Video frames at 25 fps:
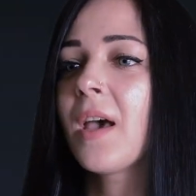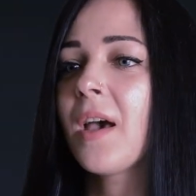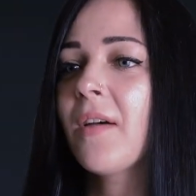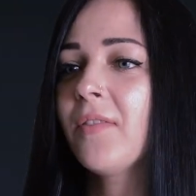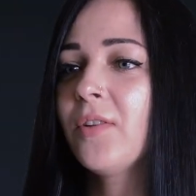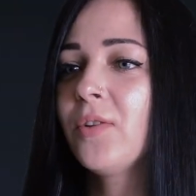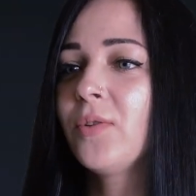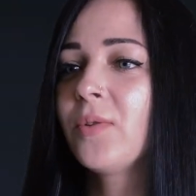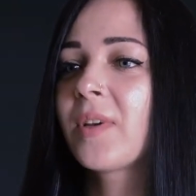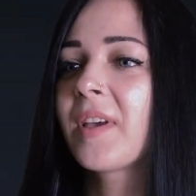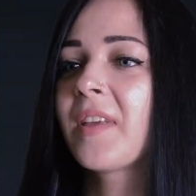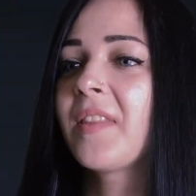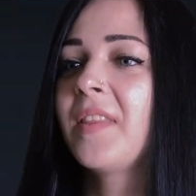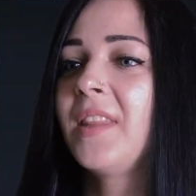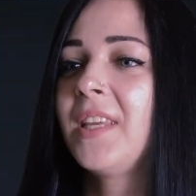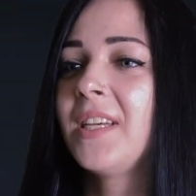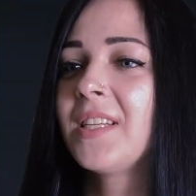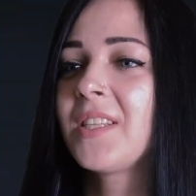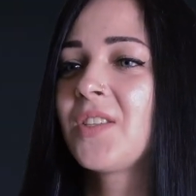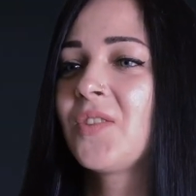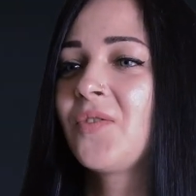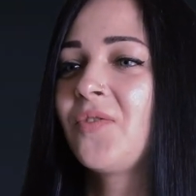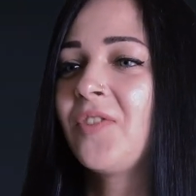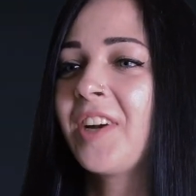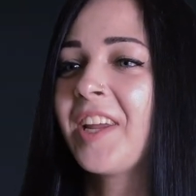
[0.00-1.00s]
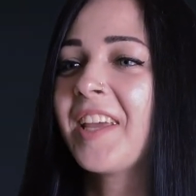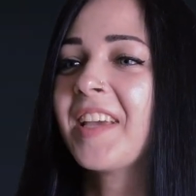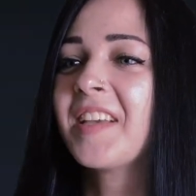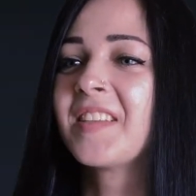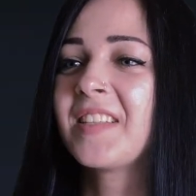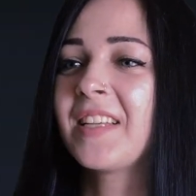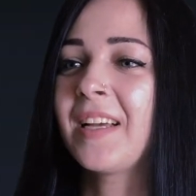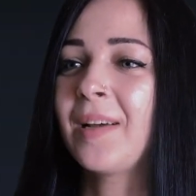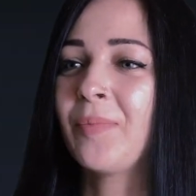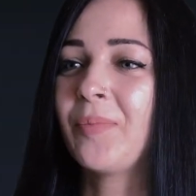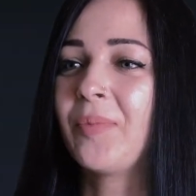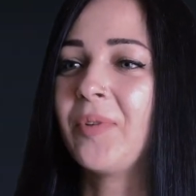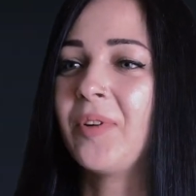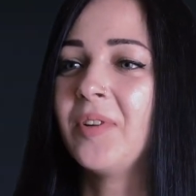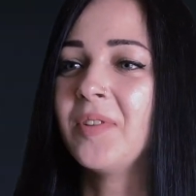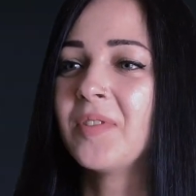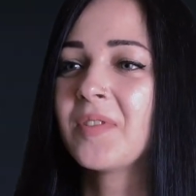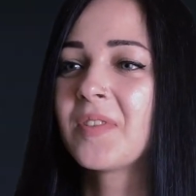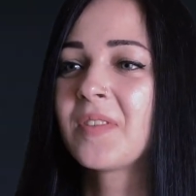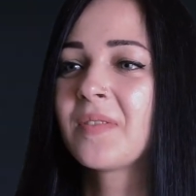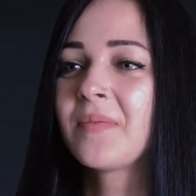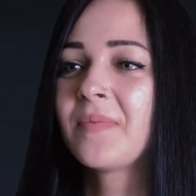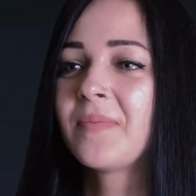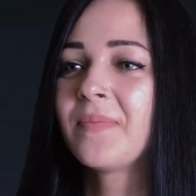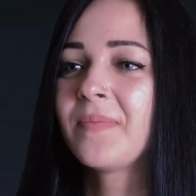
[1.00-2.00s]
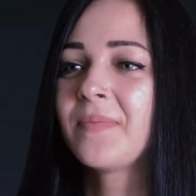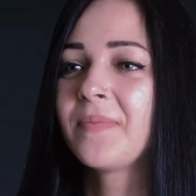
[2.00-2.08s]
Have a look at these 3 examples.